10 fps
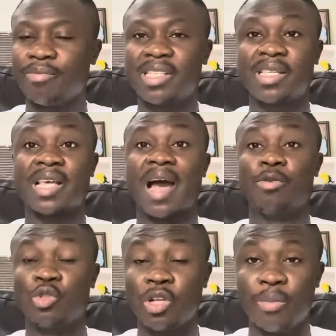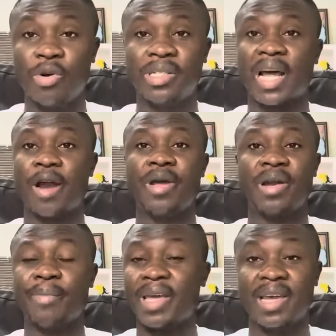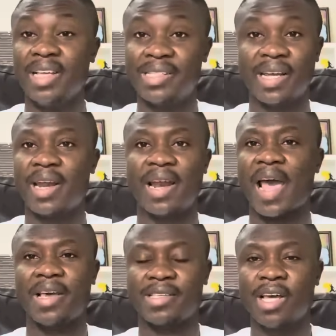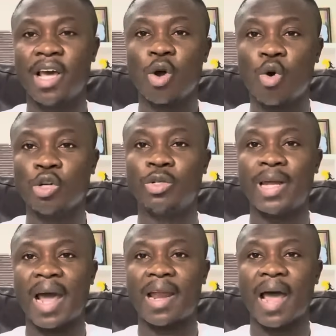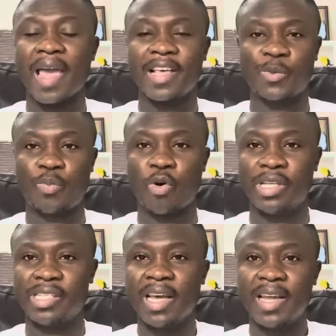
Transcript: this is how Sule Muntari and Michael Essien and likes got to the highest point.